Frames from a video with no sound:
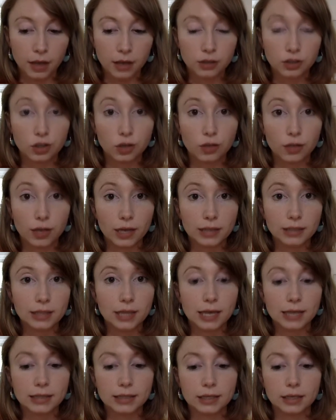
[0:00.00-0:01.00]
So this
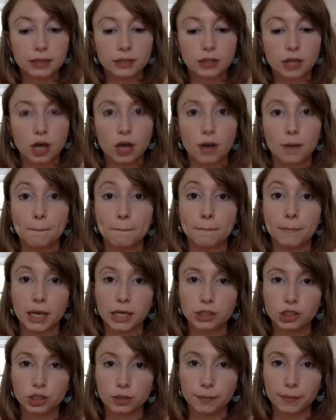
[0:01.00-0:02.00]
lesson is called
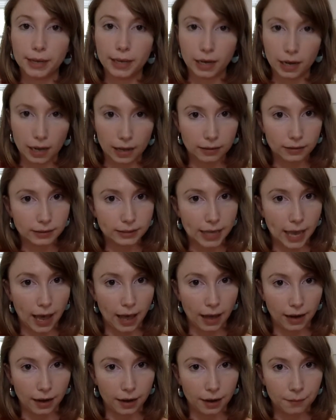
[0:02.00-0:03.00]
Measurement
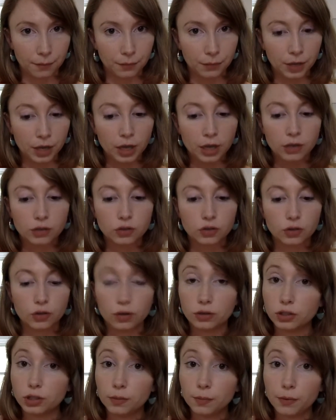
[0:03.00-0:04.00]
Data. So
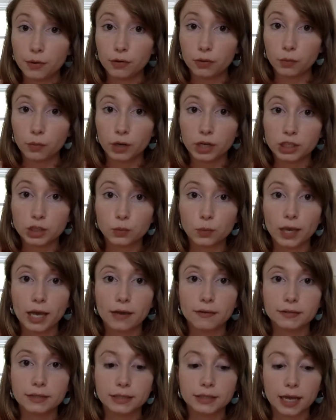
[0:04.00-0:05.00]
those are both words we
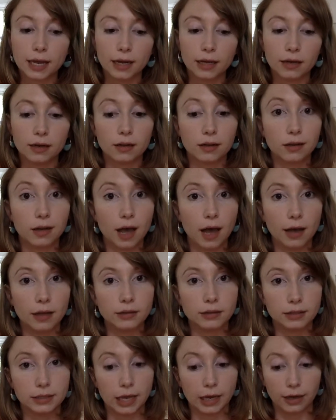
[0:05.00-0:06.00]
have studied a lot
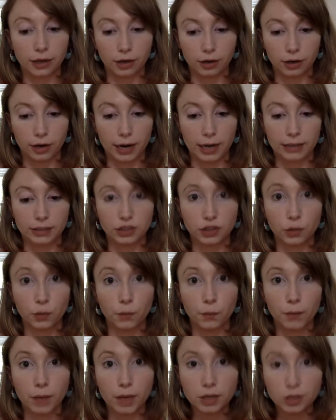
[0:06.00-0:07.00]
in second grade. So
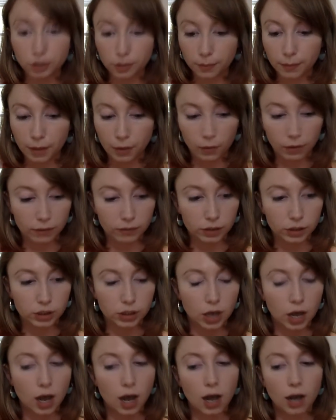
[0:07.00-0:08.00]
measurement we've learned
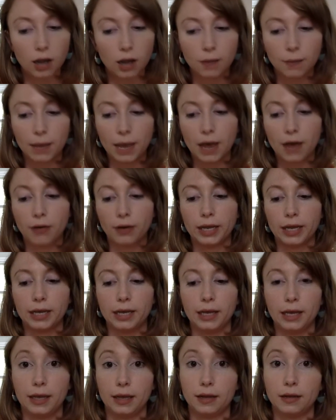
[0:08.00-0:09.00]
all about
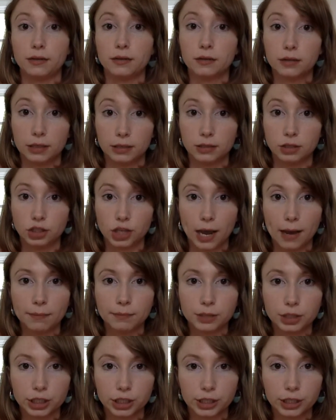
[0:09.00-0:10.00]
in this
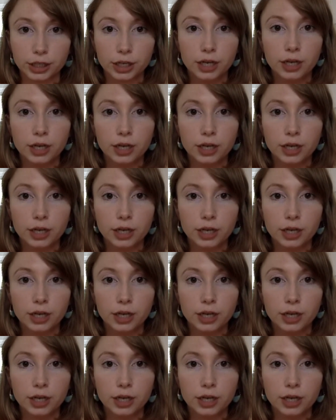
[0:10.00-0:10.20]
chapter.